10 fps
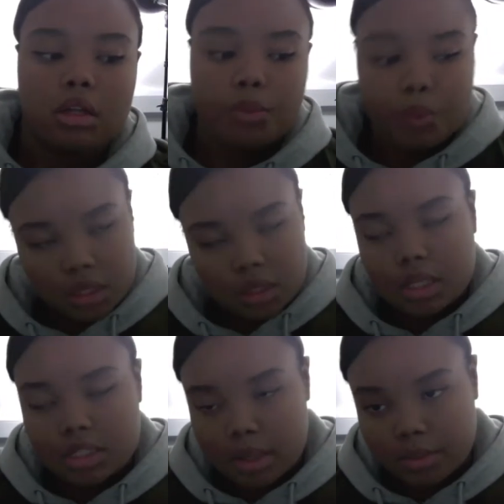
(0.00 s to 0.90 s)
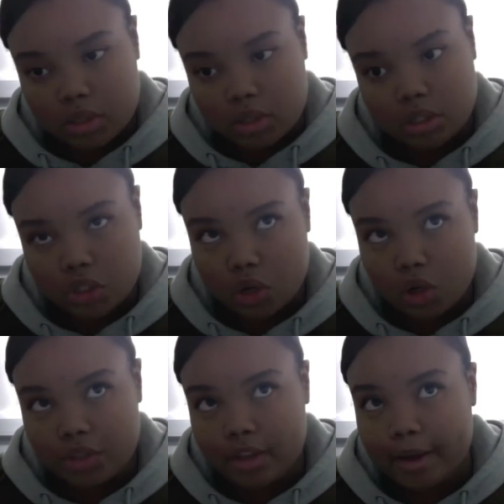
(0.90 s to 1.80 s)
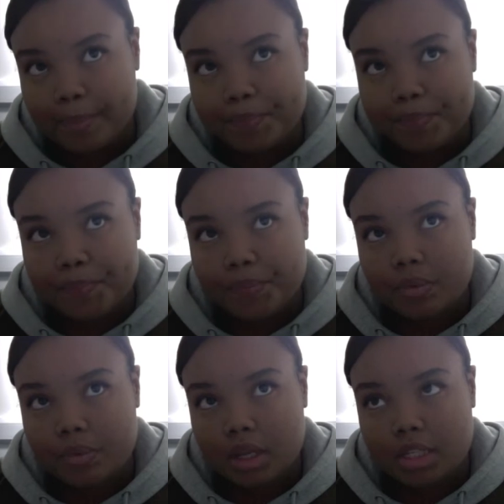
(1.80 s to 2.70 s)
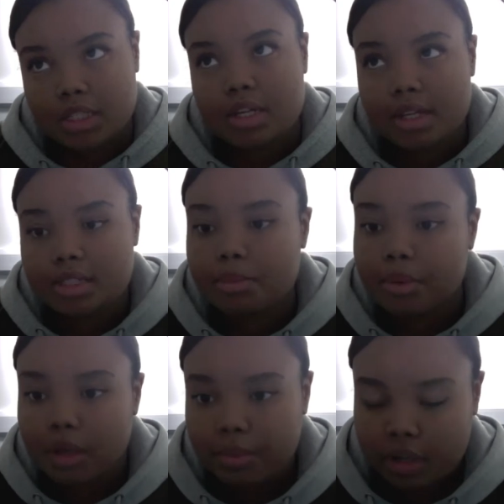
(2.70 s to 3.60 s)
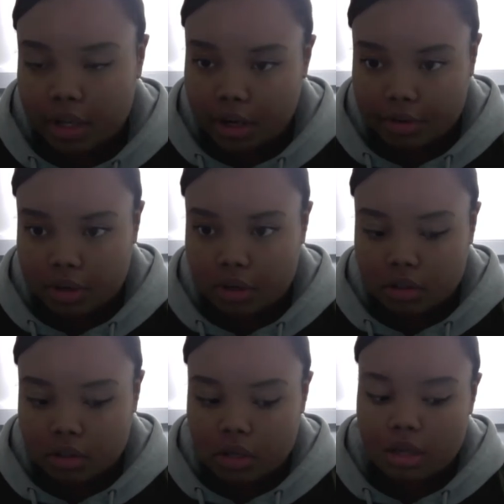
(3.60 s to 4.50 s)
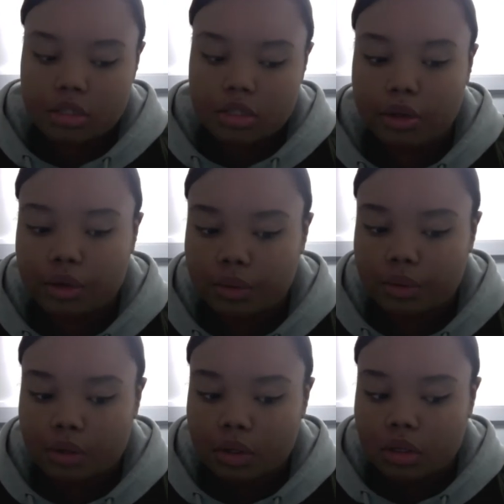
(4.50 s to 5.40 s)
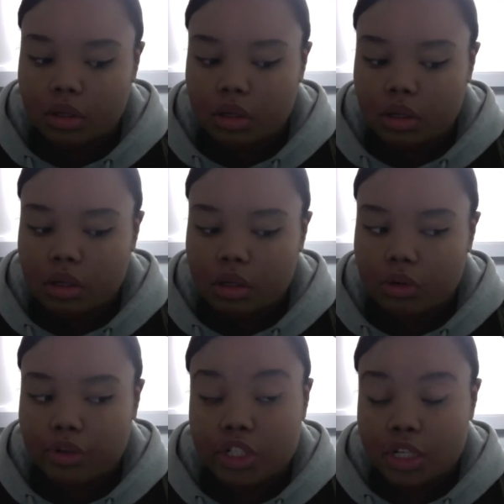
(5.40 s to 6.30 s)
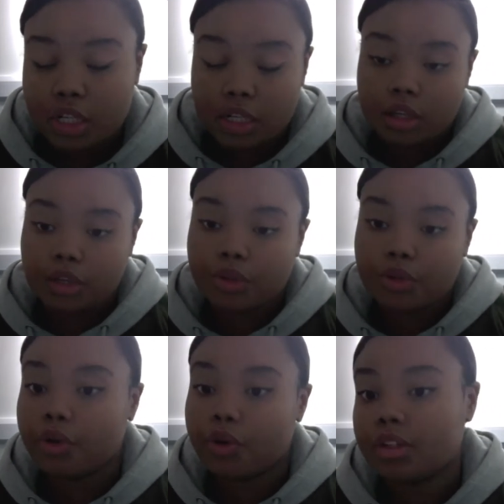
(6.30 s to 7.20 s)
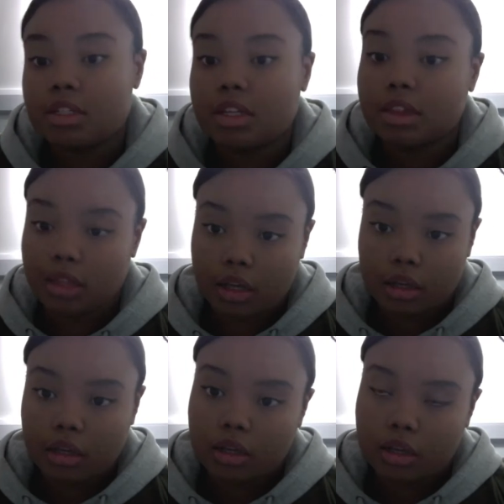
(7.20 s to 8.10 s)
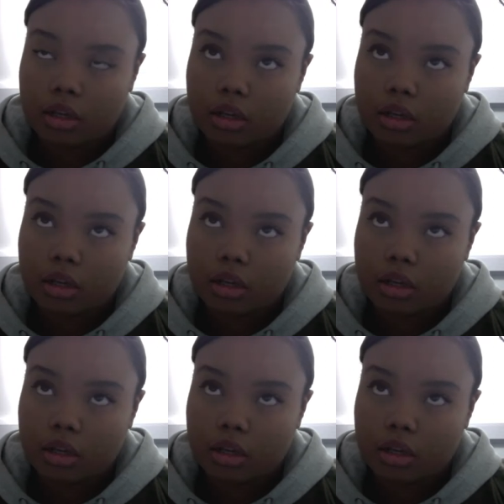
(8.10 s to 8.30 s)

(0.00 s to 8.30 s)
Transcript: within the establishing shot that it's a nice suburban area. So originally, you're not going to think